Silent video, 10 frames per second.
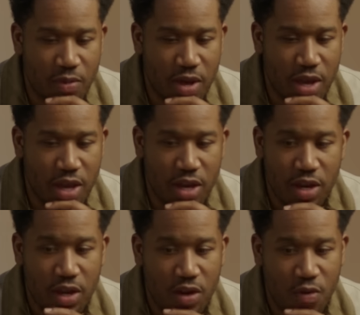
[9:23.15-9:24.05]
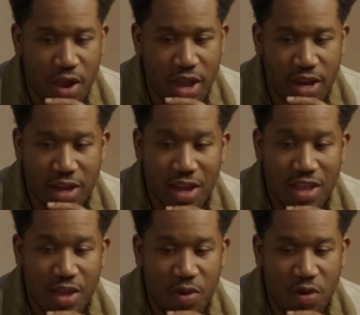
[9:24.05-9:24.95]
and white, great.
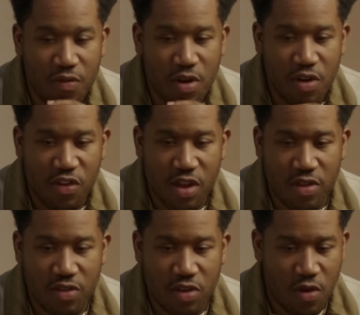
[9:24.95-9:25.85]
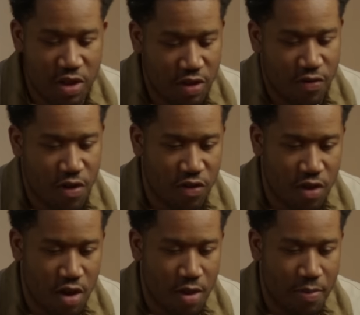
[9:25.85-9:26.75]
Then we go to versions, create this version,
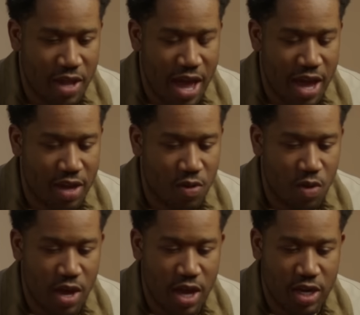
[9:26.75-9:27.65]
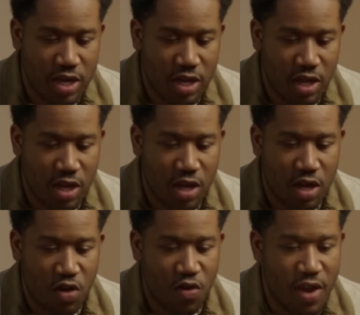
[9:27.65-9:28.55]
call it black and white,
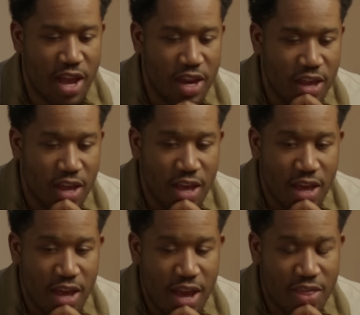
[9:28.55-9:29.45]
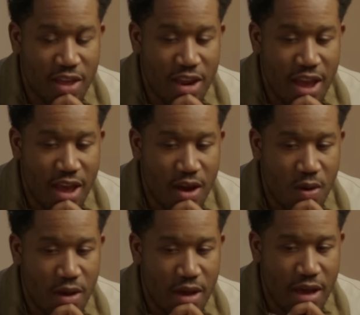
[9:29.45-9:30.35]
create. And then
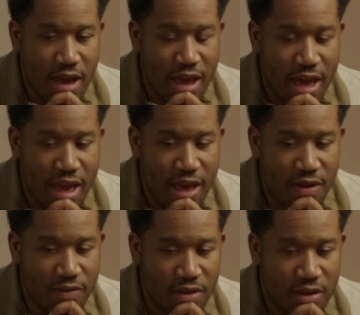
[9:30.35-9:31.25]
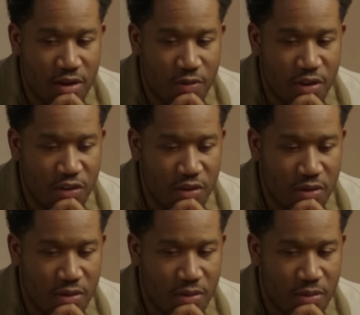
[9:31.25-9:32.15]
now I have an original,